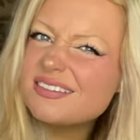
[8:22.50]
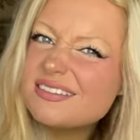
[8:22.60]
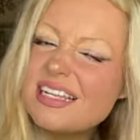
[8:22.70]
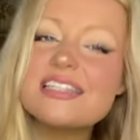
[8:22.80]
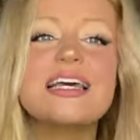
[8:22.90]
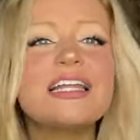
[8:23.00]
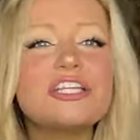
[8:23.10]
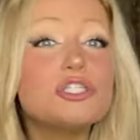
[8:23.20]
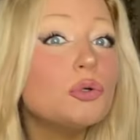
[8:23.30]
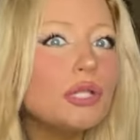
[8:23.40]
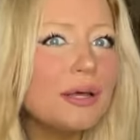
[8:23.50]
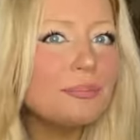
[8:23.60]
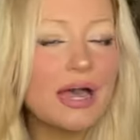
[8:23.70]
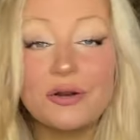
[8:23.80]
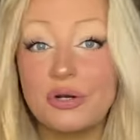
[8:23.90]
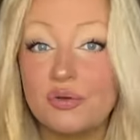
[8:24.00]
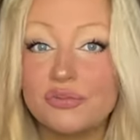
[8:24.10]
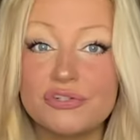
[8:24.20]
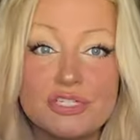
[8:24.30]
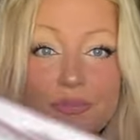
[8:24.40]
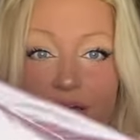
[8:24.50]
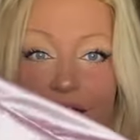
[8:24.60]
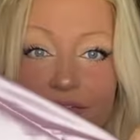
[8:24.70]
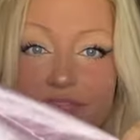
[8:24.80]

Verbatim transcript: It's got like tulip, I don't know. There's some kind of